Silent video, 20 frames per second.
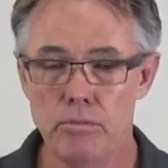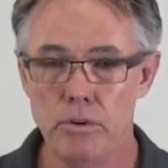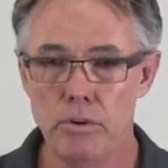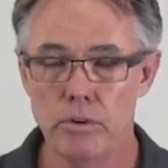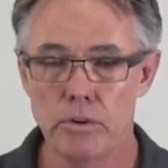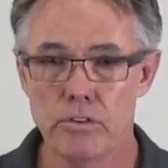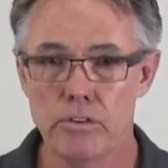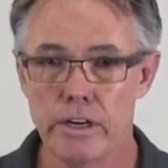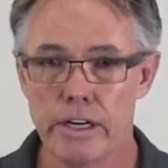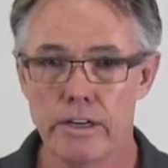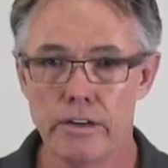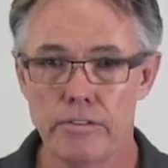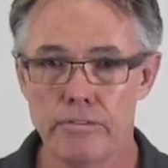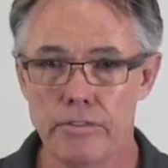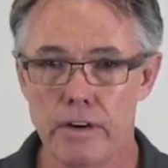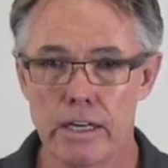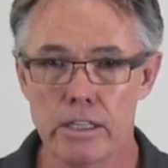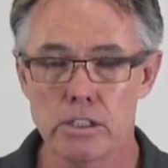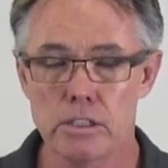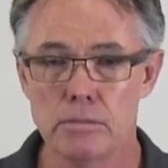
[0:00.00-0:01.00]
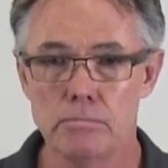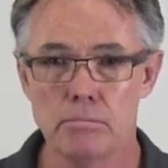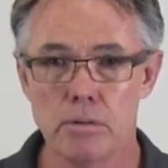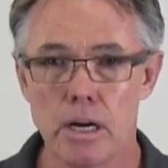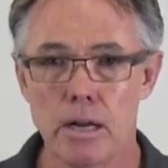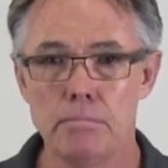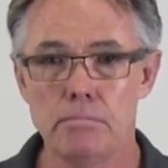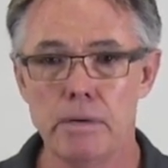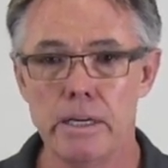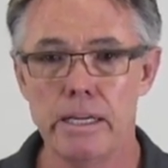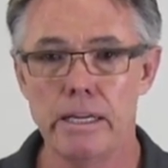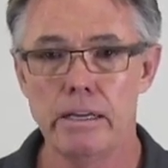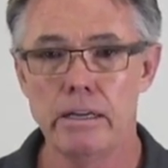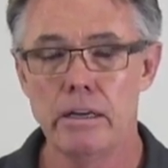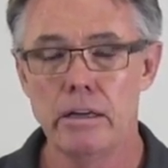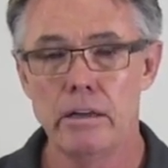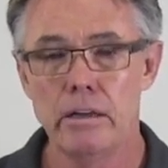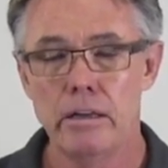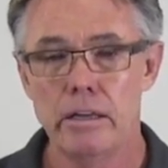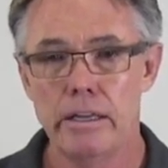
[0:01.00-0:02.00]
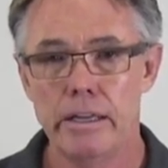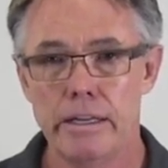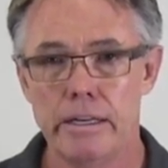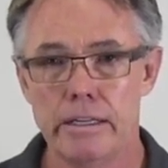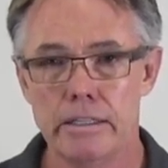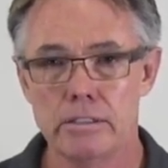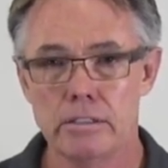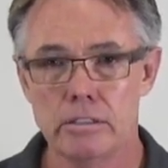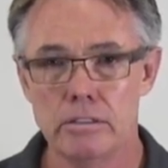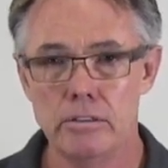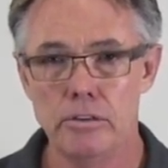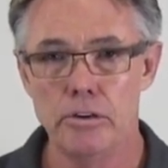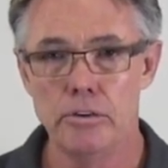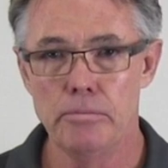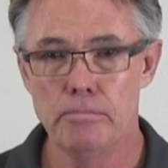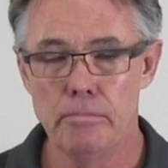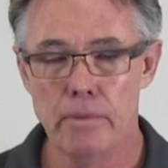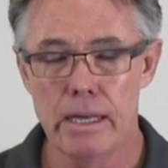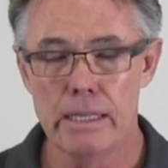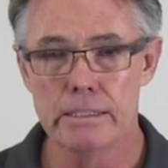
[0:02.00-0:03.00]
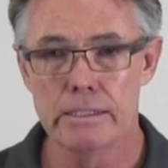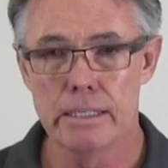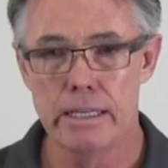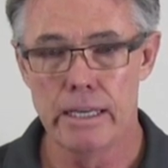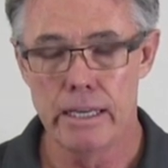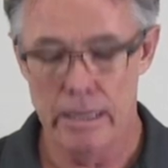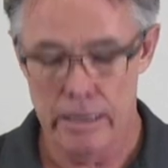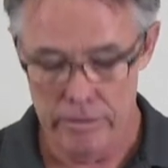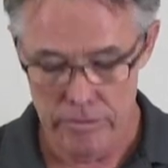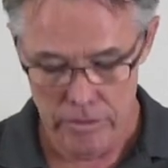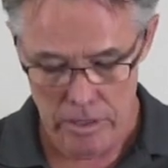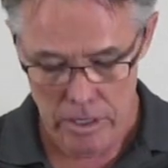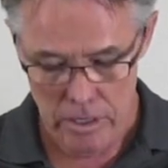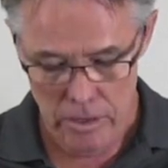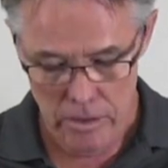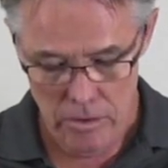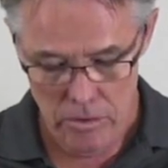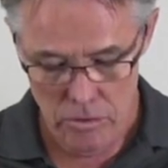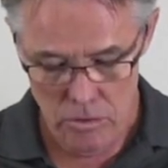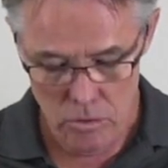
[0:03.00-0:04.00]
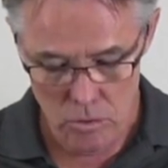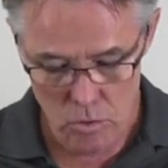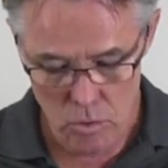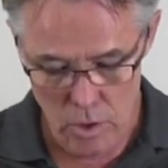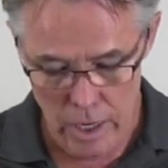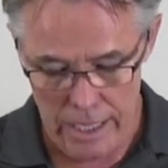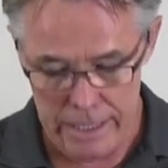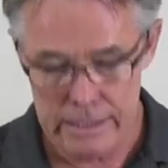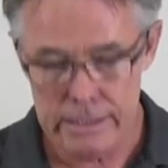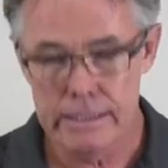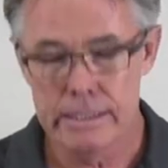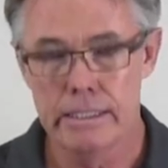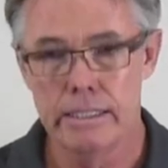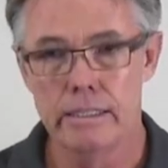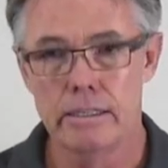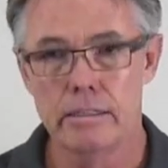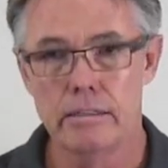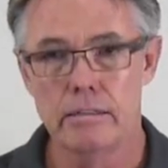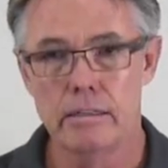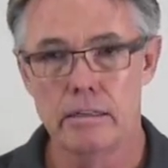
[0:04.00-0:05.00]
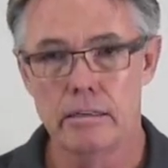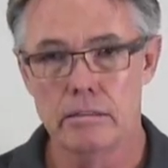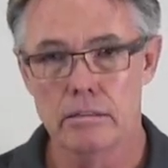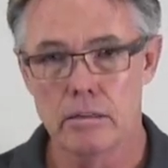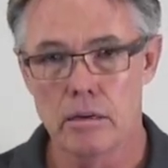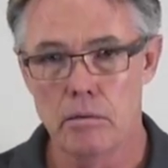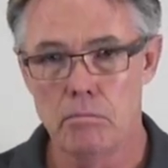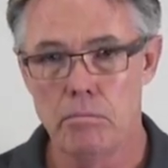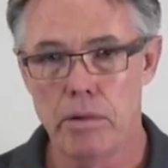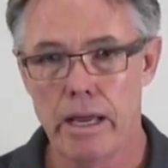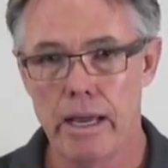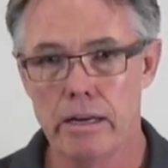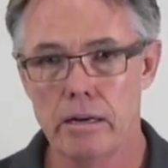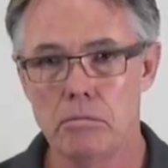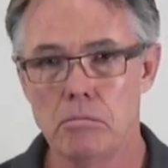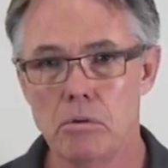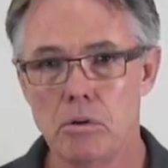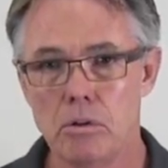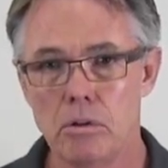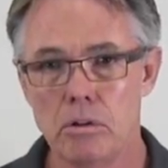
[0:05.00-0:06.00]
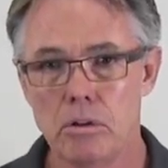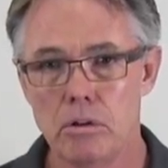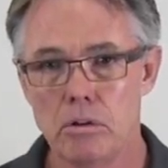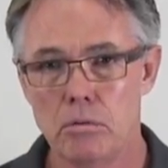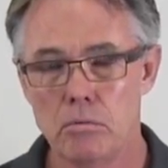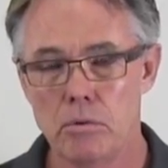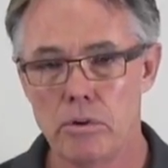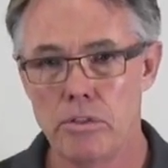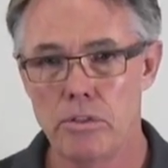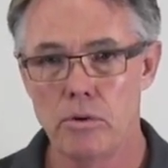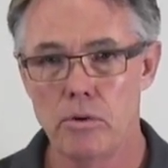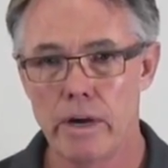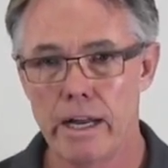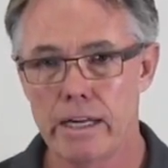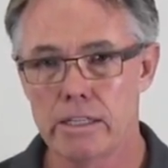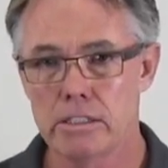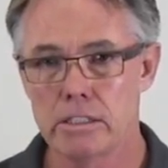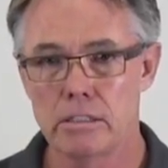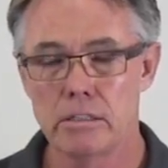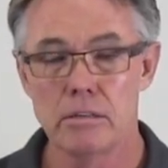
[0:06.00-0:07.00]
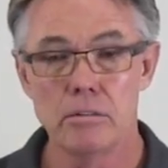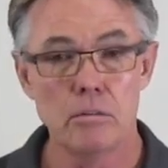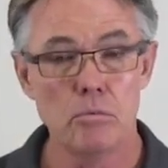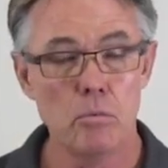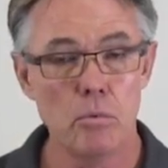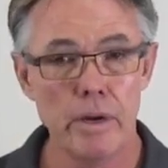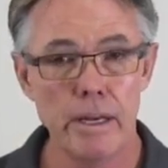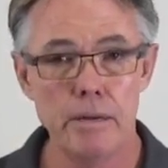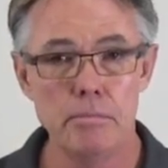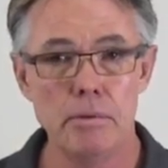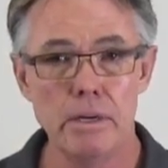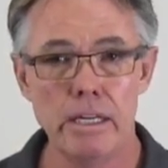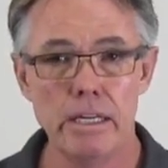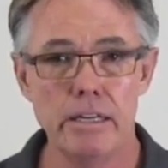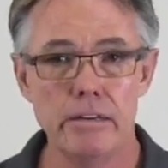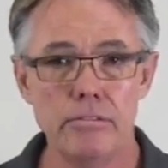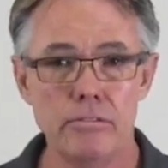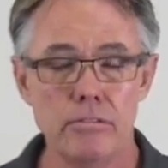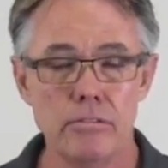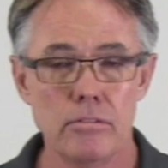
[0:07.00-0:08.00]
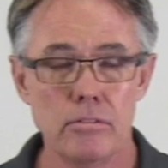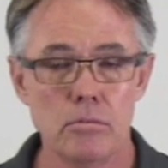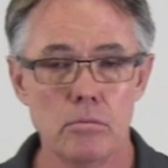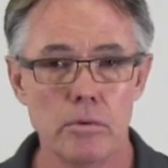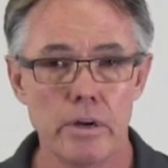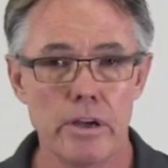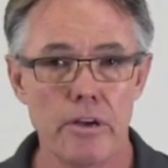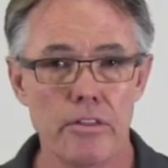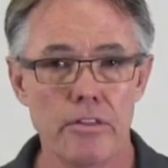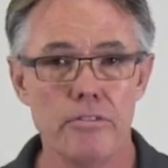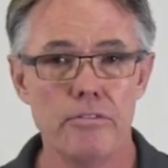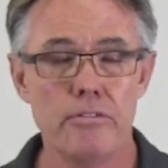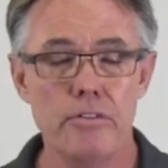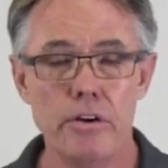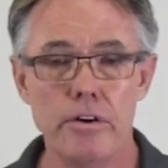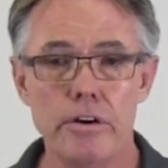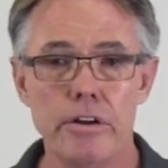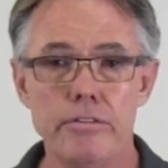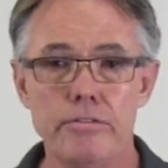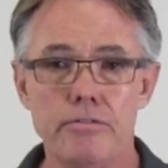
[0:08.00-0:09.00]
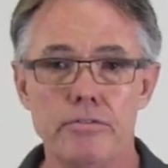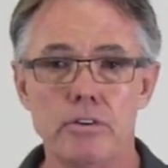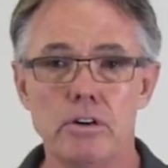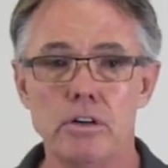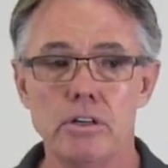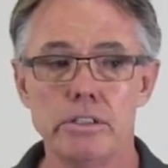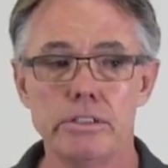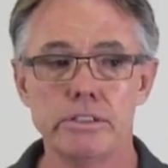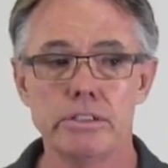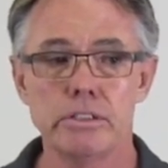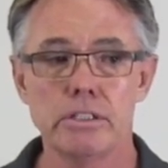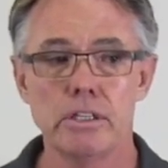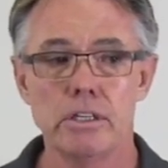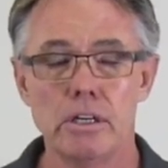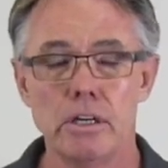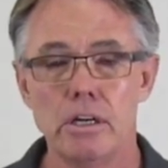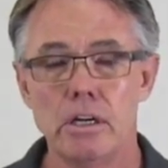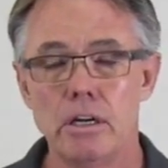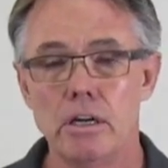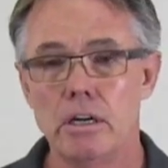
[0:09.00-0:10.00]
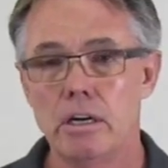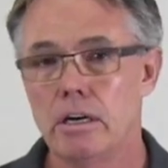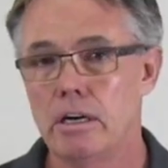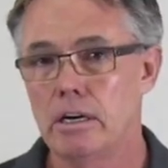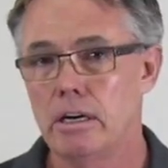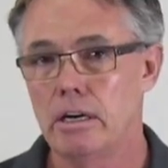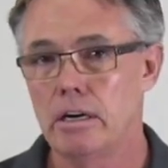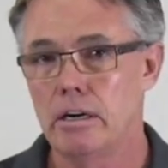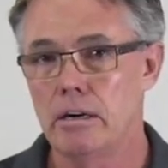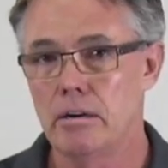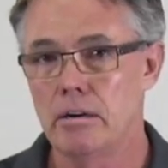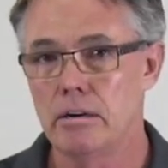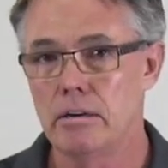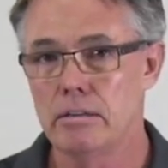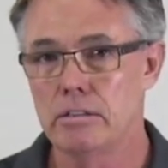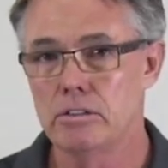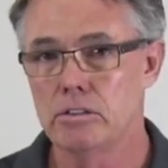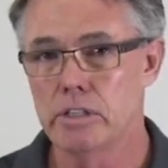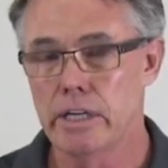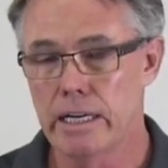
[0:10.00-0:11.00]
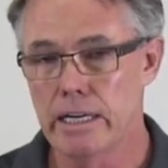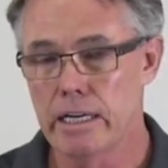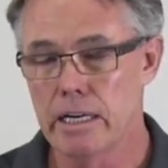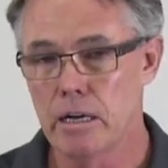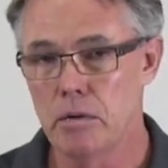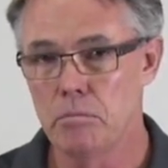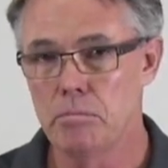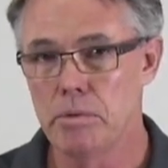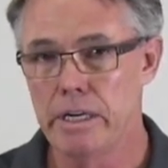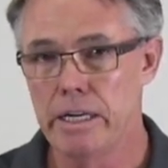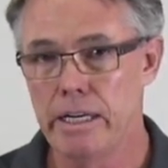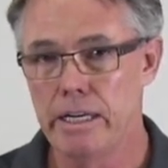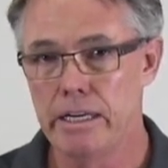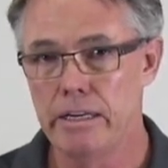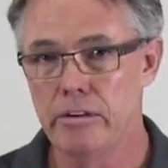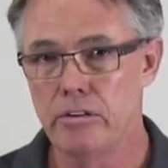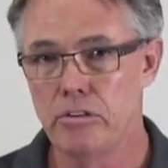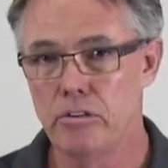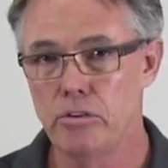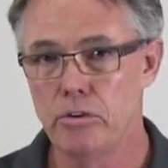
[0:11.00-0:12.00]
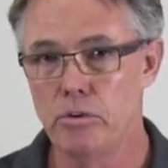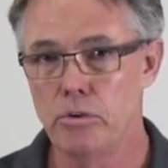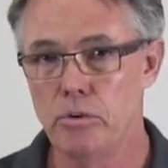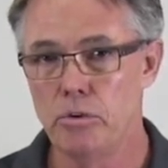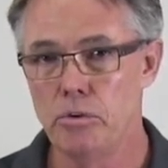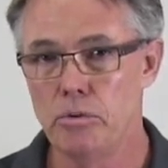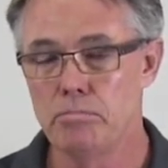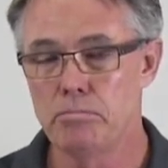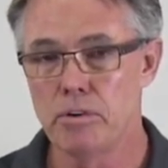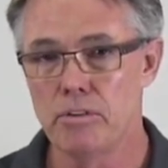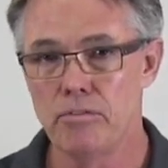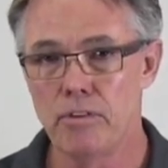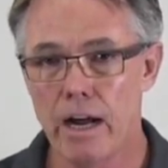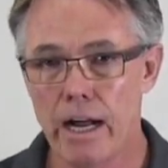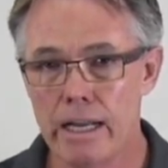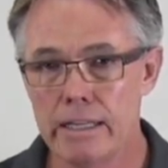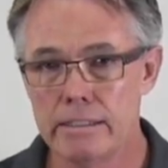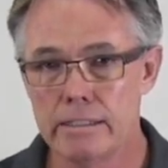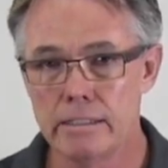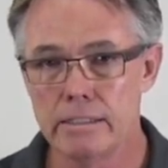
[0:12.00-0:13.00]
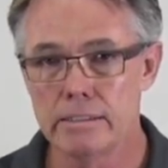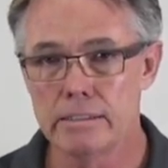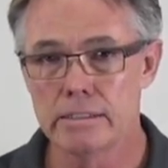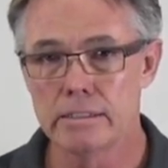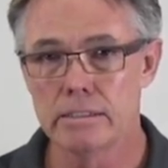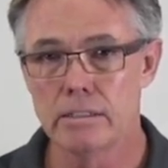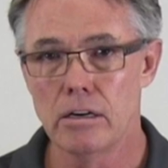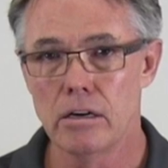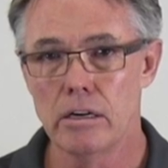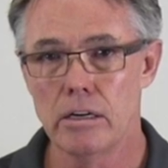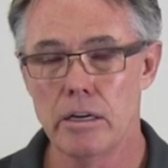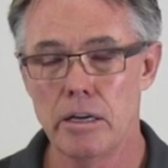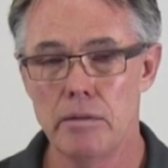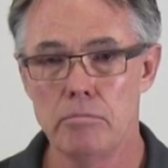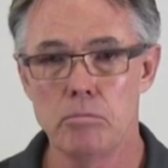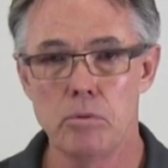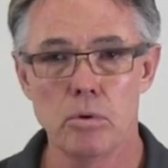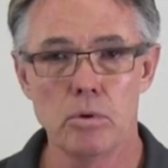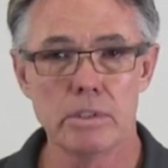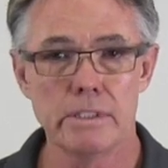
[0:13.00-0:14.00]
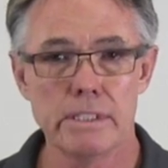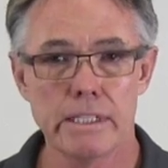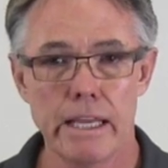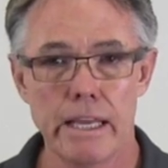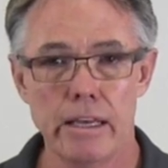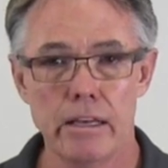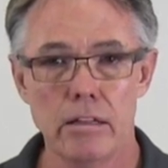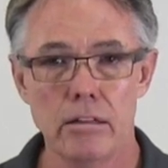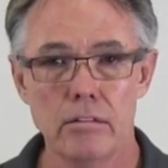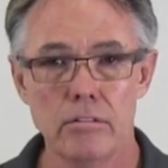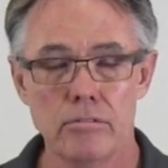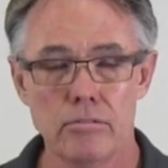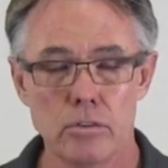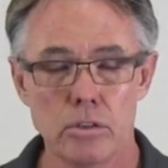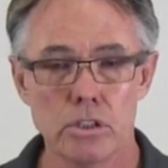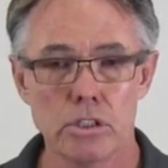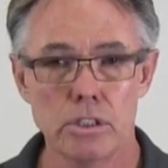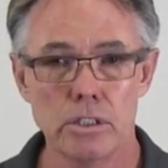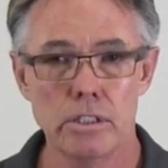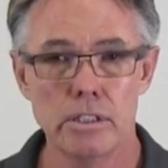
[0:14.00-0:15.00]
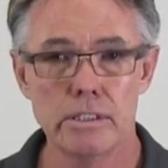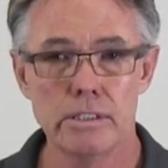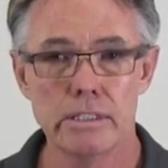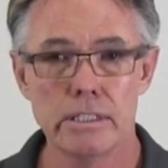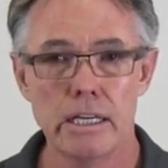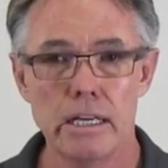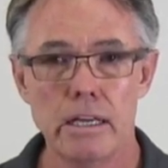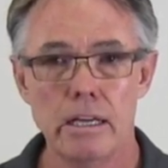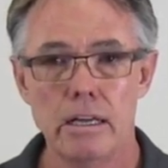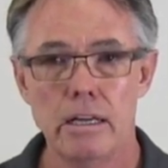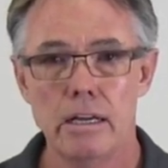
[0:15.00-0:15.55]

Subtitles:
your trigger to function properly, you must have the right sear that is compatible with your action. We believe we are the very first trigger company to provide this on a broad scale for shooters.